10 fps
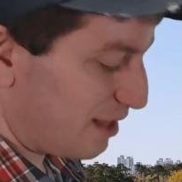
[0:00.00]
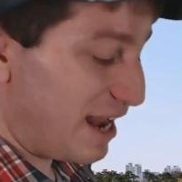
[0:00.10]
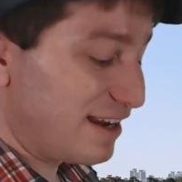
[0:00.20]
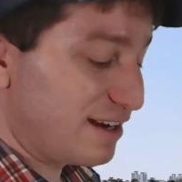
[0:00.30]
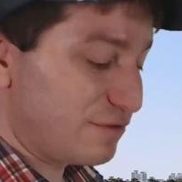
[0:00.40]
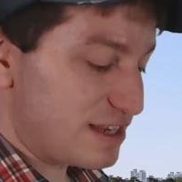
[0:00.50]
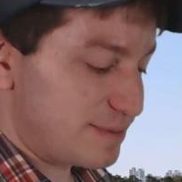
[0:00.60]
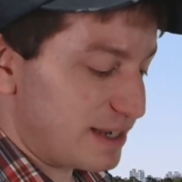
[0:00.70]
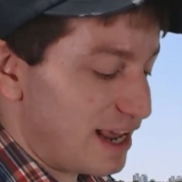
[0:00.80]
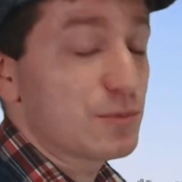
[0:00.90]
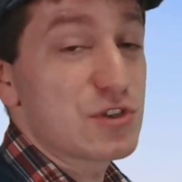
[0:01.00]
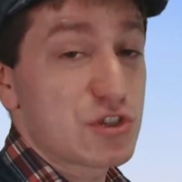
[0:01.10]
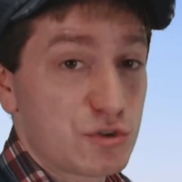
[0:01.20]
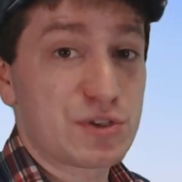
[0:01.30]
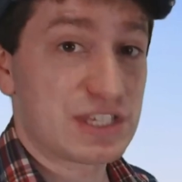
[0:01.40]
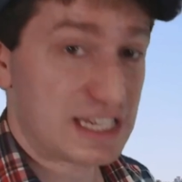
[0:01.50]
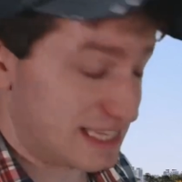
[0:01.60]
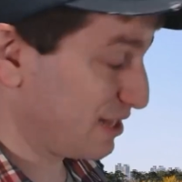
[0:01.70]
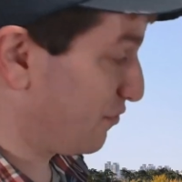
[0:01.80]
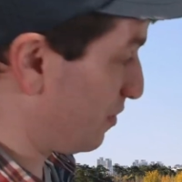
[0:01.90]
and made an investment and was super
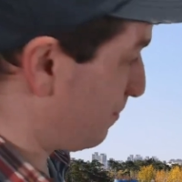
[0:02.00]
successful.